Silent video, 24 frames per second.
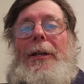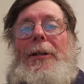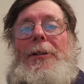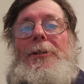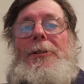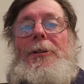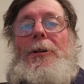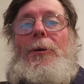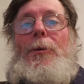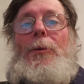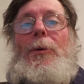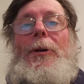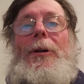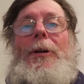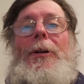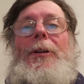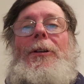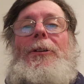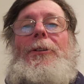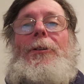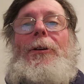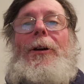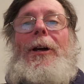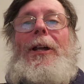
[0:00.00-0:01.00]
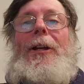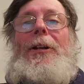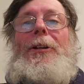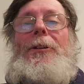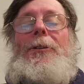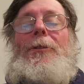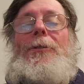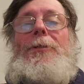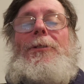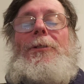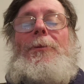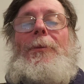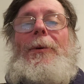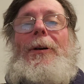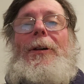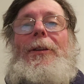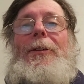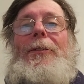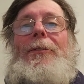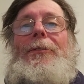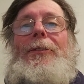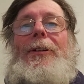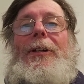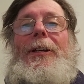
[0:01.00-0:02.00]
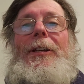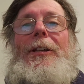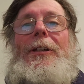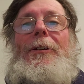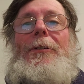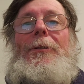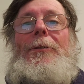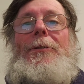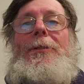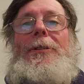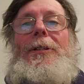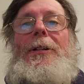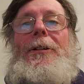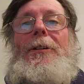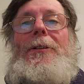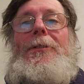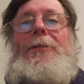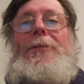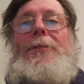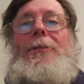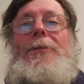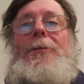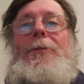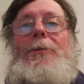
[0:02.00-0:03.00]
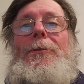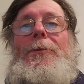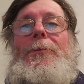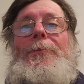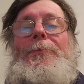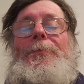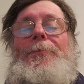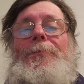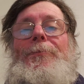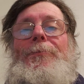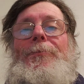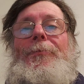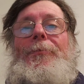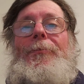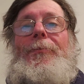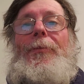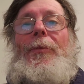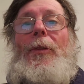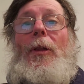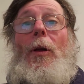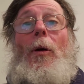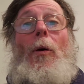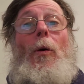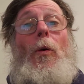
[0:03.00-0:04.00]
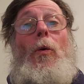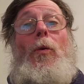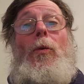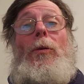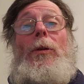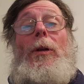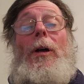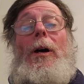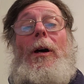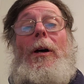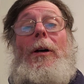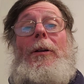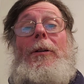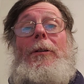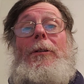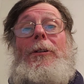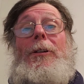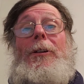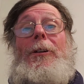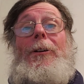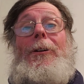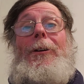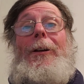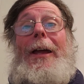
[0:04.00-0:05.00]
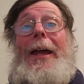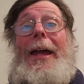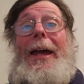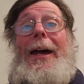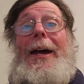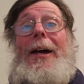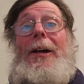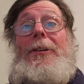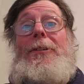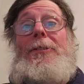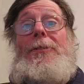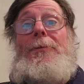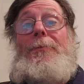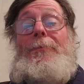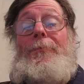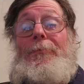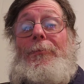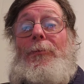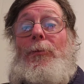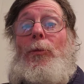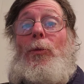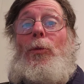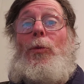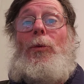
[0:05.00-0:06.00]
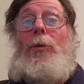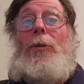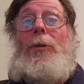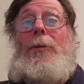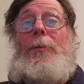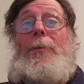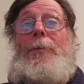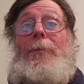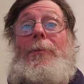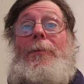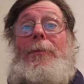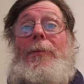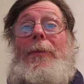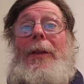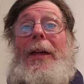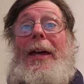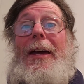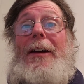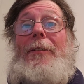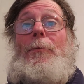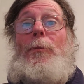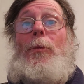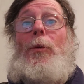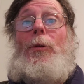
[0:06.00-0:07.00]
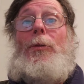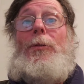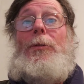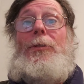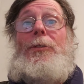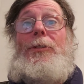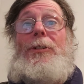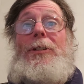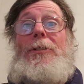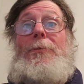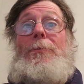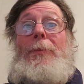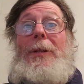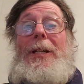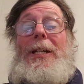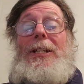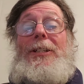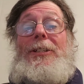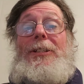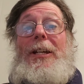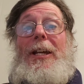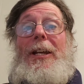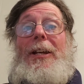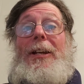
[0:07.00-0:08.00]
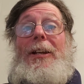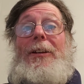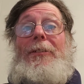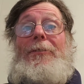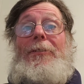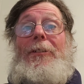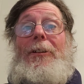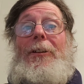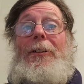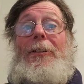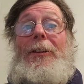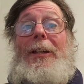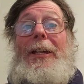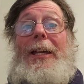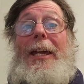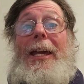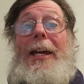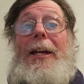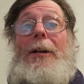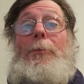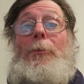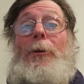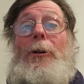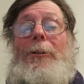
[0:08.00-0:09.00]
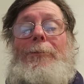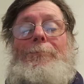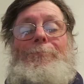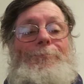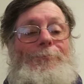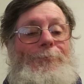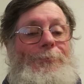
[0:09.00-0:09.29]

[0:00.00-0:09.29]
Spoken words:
So we're going to try to do some other videos here. So hold on to your hats. We'll have more than just me sitting in front of the camera.